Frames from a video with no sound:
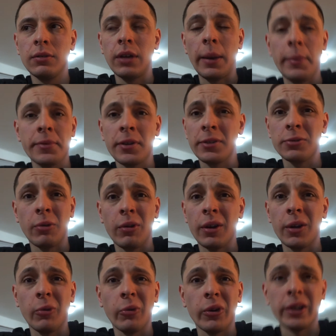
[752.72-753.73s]
Amazon is going
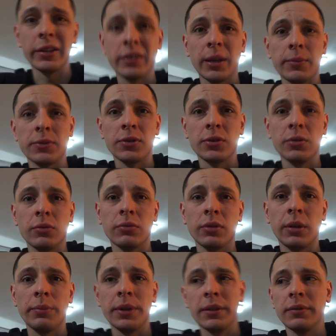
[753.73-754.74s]
anywhere anytime soon.
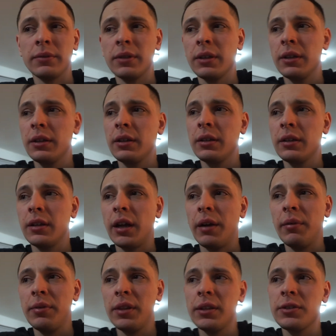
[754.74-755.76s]
I mean,
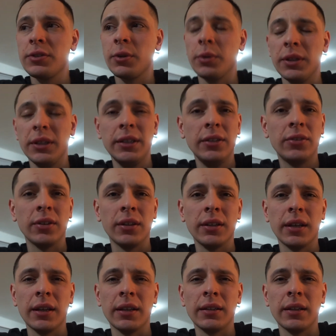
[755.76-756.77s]
everything is so
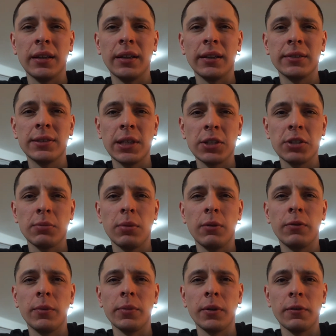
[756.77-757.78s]
easy and accessible
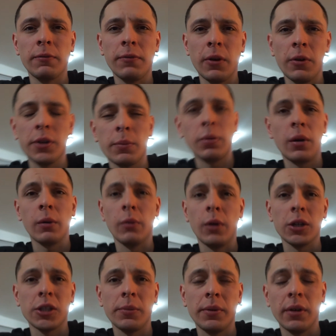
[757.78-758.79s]
from your phone. You're probably
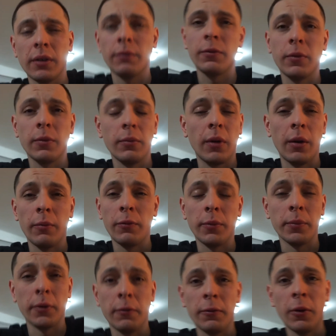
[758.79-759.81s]
watching me
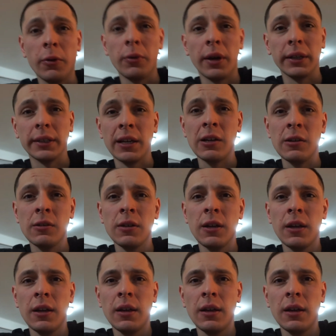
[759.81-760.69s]
from your phone right now.